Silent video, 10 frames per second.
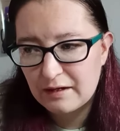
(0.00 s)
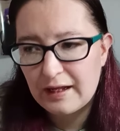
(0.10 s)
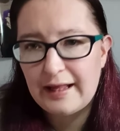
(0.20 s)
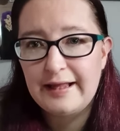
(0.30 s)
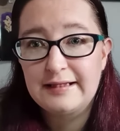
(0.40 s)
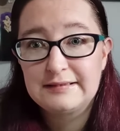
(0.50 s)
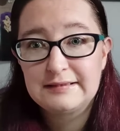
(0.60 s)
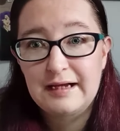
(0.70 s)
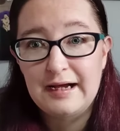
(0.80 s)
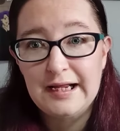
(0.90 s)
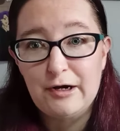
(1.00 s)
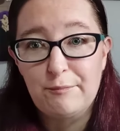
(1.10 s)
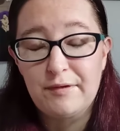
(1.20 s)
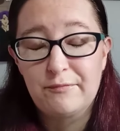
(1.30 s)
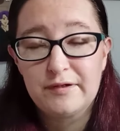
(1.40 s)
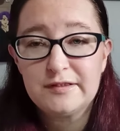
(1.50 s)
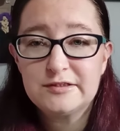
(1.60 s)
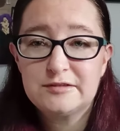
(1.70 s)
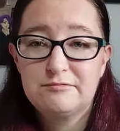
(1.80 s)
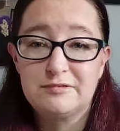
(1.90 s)
and I hope it
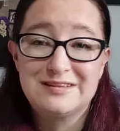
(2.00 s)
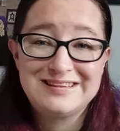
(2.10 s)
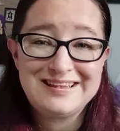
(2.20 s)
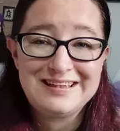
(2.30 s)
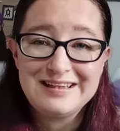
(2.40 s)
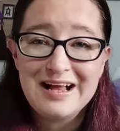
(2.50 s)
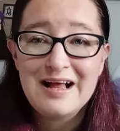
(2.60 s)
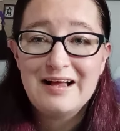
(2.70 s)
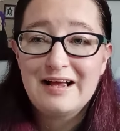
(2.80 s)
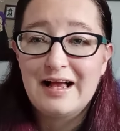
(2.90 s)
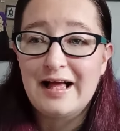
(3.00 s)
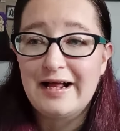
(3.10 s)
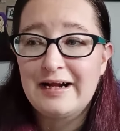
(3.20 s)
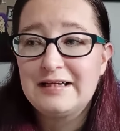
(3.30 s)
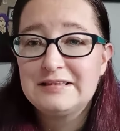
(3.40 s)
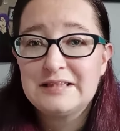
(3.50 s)
works. We'll see. And